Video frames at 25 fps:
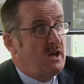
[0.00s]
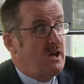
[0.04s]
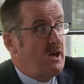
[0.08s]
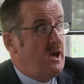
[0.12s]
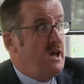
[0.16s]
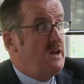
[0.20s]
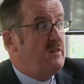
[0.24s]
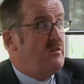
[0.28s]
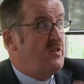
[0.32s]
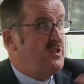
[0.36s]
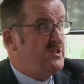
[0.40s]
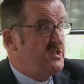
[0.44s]

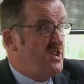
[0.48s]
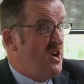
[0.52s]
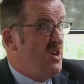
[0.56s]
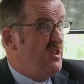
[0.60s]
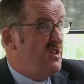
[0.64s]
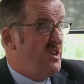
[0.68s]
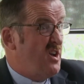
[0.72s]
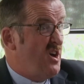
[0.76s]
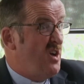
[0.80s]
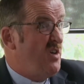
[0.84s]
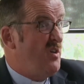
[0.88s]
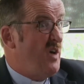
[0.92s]
and if I
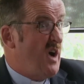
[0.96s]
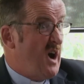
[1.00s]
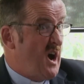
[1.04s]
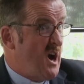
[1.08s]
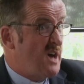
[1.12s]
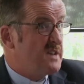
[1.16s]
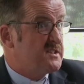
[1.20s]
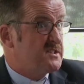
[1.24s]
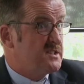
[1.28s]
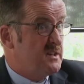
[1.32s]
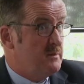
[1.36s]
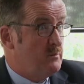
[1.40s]
don't know,
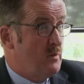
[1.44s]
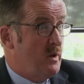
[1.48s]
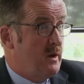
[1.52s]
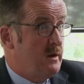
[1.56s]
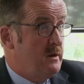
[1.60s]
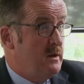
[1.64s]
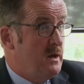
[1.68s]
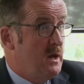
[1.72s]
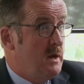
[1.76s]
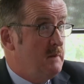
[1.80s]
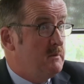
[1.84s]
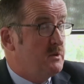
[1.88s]
ask
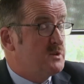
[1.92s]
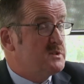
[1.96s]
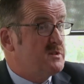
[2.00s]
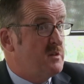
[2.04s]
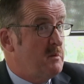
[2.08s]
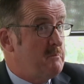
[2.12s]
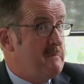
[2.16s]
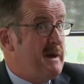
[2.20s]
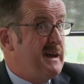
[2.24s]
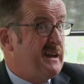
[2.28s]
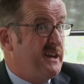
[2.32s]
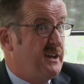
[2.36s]
someone, because if I
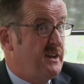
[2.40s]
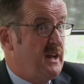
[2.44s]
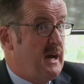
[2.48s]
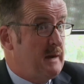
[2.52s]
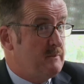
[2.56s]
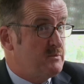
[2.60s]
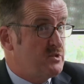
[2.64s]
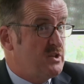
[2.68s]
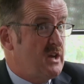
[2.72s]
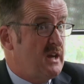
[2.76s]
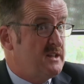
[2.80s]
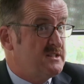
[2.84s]
make it
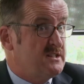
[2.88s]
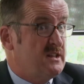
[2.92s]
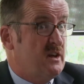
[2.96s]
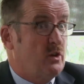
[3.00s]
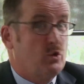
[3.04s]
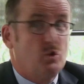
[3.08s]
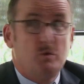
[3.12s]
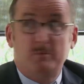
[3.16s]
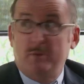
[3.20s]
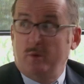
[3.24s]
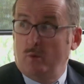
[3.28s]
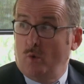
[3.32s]
up, chances are I
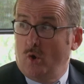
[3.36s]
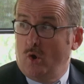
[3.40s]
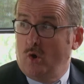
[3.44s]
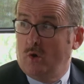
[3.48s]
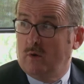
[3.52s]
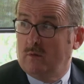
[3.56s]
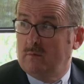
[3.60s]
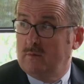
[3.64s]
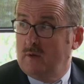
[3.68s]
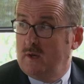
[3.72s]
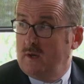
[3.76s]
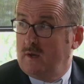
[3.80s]
could be
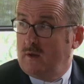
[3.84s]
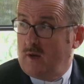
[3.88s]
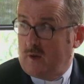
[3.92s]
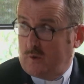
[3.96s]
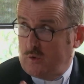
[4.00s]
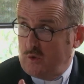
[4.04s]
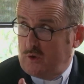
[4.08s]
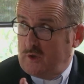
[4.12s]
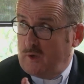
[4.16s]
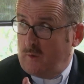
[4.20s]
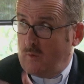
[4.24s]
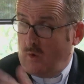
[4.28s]
wrong. I
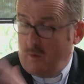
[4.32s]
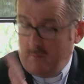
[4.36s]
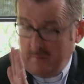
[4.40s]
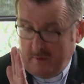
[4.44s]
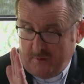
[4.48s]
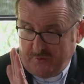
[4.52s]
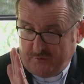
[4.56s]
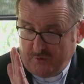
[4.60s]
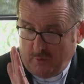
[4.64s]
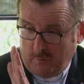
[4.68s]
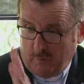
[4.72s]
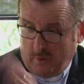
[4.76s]
could go on, but I'll
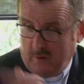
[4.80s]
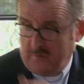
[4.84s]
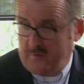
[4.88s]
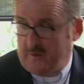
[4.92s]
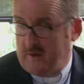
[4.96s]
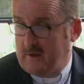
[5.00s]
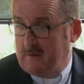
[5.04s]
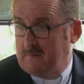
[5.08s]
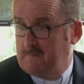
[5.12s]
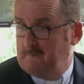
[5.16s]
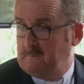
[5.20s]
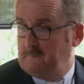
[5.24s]
stop right
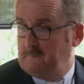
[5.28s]
there.